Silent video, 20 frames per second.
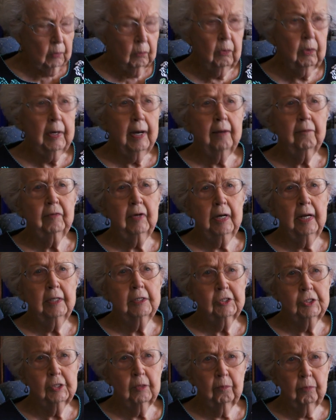We're having an
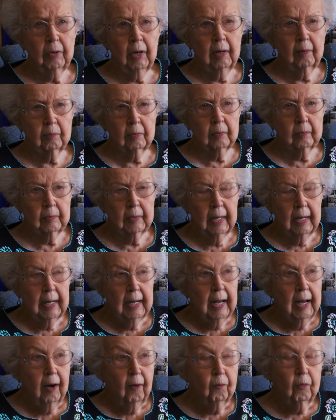engine problem.
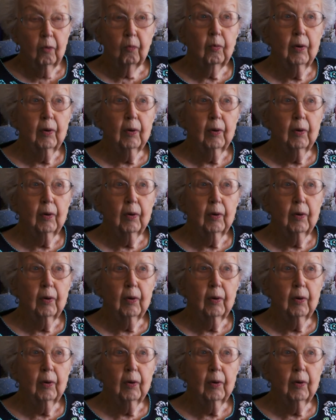Well,